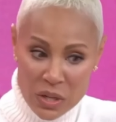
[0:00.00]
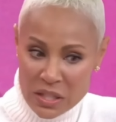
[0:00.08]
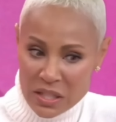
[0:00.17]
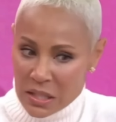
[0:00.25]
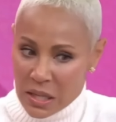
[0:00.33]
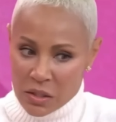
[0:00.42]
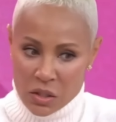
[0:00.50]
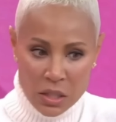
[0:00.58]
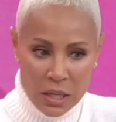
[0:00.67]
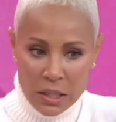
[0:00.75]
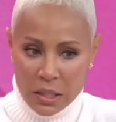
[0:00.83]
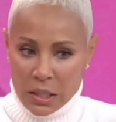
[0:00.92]
with her
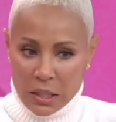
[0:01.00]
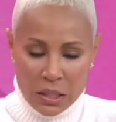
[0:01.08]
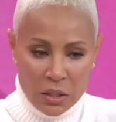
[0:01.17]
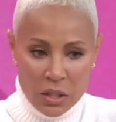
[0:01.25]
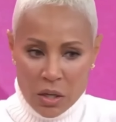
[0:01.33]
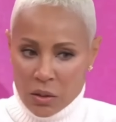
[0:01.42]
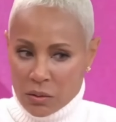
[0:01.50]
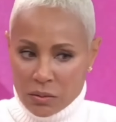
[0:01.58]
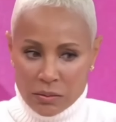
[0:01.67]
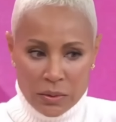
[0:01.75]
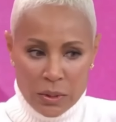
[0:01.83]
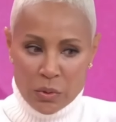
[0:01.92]
movements and hitching language.